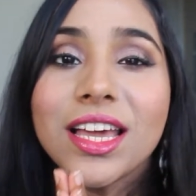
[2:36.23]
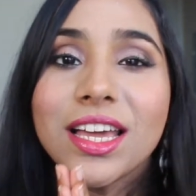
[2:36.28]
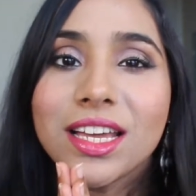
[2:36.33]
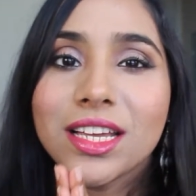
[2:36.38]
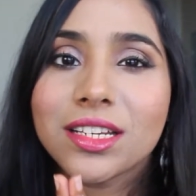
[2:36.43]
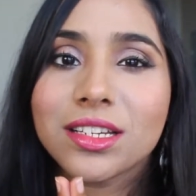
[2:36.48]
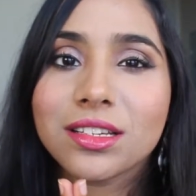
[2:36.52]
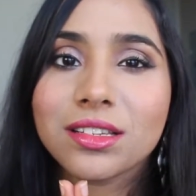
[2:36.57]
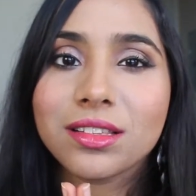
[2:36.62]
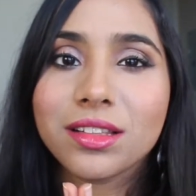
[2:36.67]

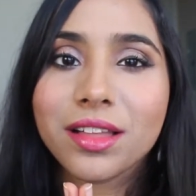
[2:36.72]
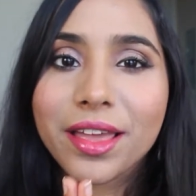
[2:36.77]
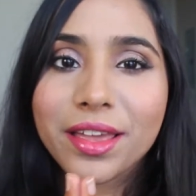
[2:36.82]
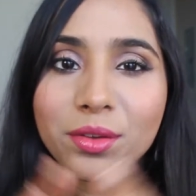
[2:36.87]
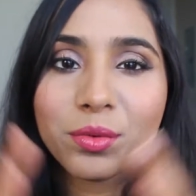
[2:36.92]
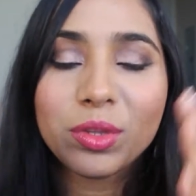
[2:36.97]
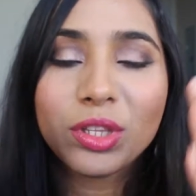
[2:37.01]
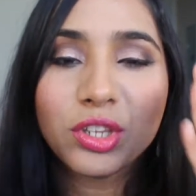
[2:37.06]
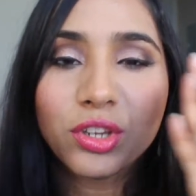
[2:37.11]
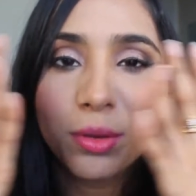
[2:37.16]
It is like
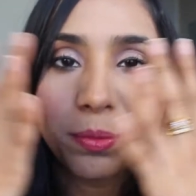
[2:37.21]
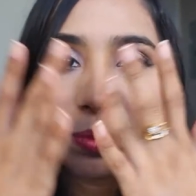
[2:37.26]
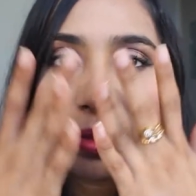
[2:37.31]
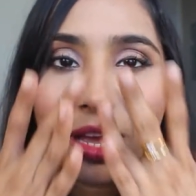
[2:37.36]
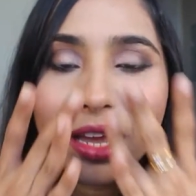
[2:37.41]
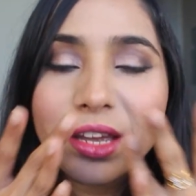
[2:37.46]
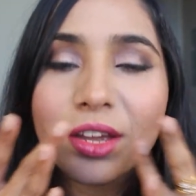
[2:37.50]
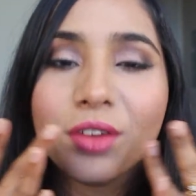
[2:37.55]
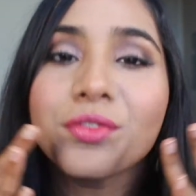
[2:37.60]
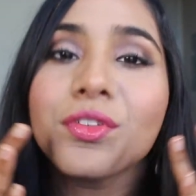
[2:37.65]
when you
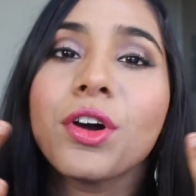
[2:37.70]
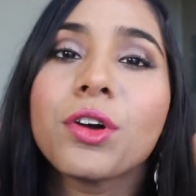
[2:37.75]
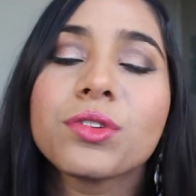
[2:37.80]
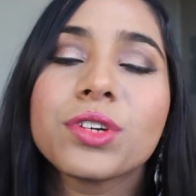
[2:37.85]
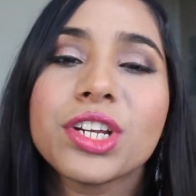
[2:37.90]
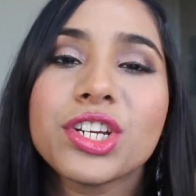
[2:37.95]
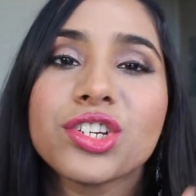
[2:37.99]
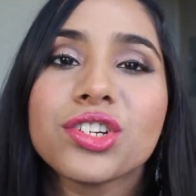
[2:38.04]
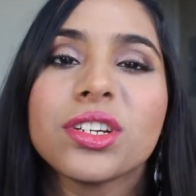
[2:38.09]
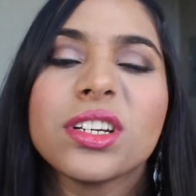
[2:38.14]
apply a
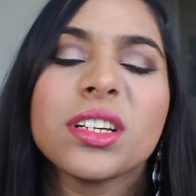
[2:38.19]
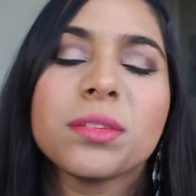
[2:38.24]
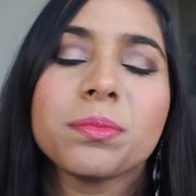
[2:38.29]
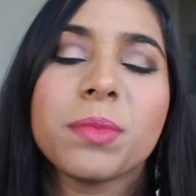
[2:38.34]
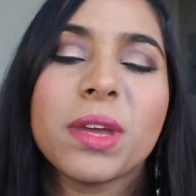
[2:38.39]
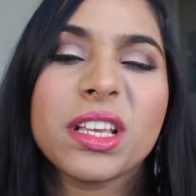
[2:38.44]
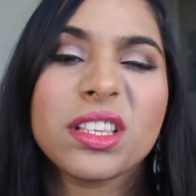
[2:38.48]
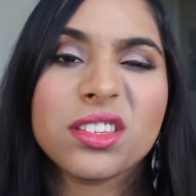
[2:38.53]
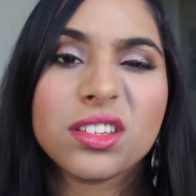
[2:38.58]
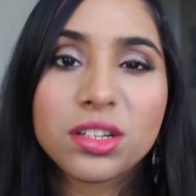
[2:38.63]
foundation, it
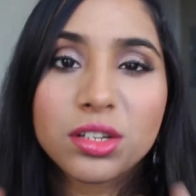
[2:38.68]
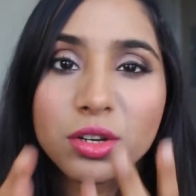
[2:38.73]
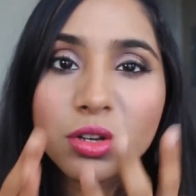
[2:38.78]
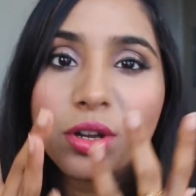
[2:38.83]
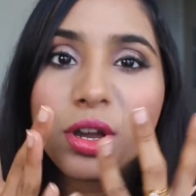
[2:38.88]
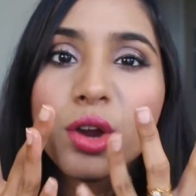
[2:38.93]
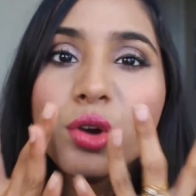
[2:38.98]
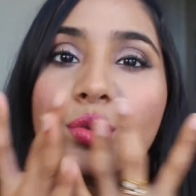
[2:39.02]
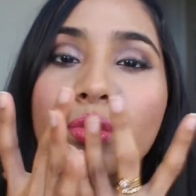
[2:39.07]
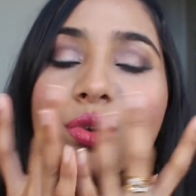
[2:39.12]
makes it
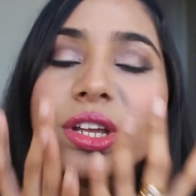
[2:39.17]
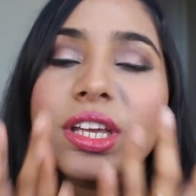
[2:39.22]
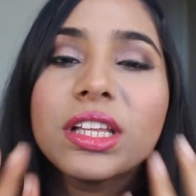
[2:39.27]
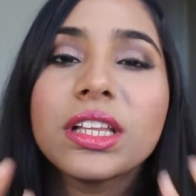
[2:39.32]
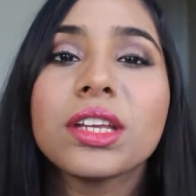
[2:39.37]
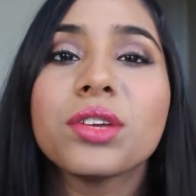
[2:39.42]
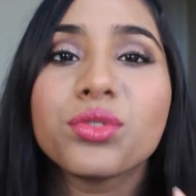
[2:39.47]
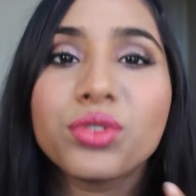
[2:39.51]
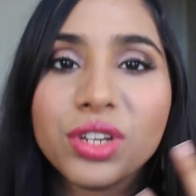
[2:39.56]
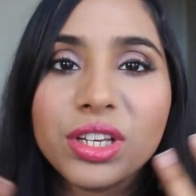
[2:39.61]
look
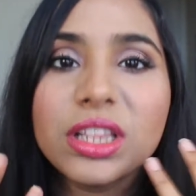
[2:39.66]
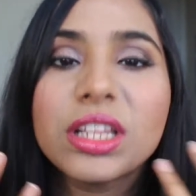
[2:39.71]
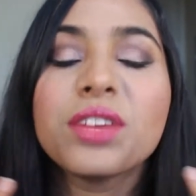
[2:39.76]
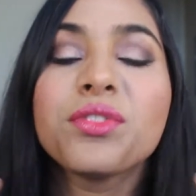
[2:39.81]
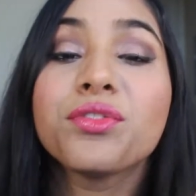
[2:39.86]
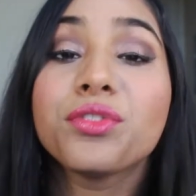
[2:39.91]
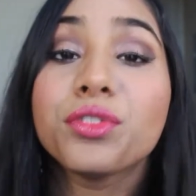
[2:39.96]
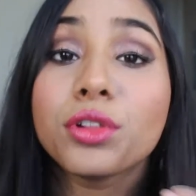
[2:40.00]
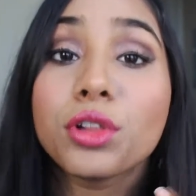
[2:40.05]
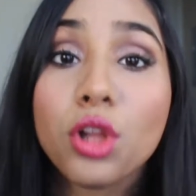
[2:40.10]
really
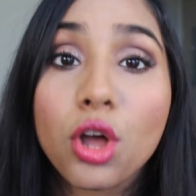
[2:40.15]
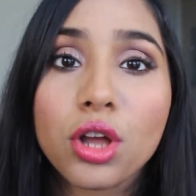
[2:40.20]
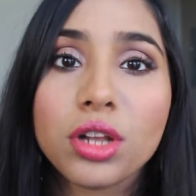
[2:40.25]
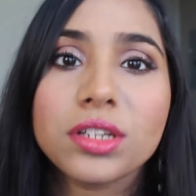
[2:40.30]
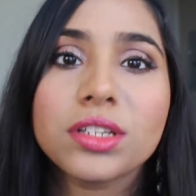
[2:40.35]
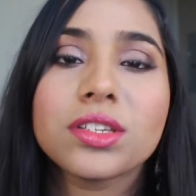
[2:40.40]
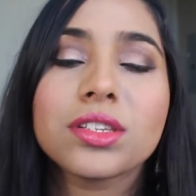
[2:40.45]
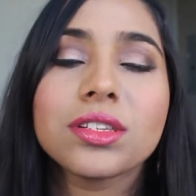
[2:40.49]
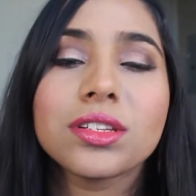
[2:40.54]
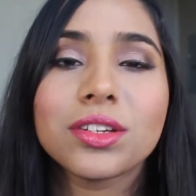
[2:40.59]

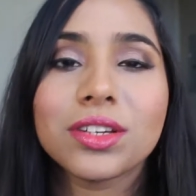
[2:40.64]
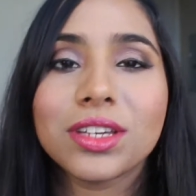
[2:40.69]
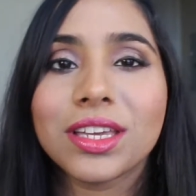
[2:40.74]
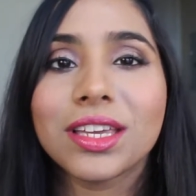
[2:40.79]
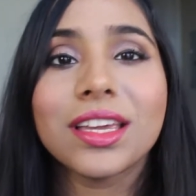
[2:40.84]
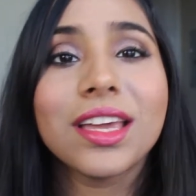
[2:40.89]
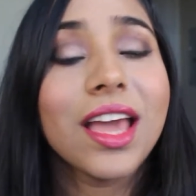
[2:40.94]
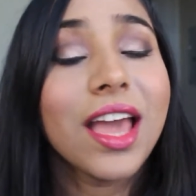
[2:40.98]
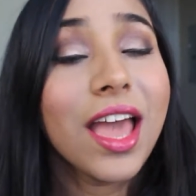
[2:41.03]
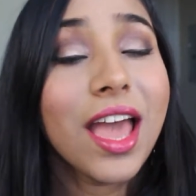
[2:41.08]
flawless
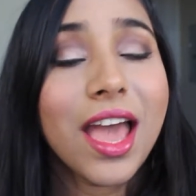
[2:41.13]
looking.